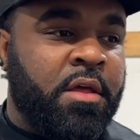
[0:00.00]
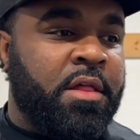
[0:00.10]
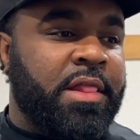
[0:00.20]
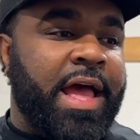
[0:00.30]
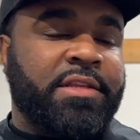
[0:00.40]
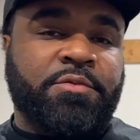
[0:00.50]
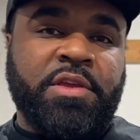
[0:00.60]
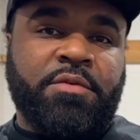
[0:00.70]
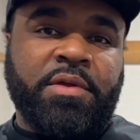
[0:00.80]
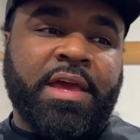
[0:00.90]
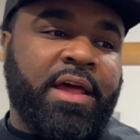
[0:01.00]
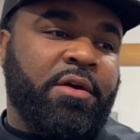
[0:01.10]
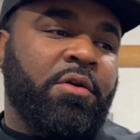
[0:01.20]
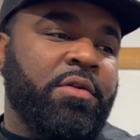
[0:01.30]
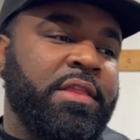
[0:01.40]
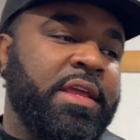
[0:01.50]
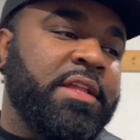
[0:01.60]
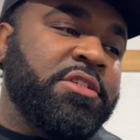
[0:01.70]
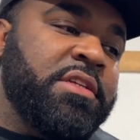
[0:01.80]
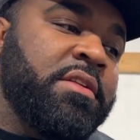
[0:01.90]
Last week we got a hold of the
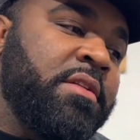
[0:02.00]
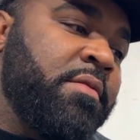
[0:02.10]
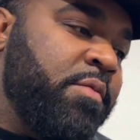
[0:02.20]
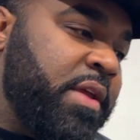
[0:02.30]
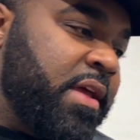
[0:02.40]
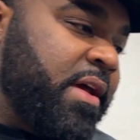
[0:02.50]
engine. We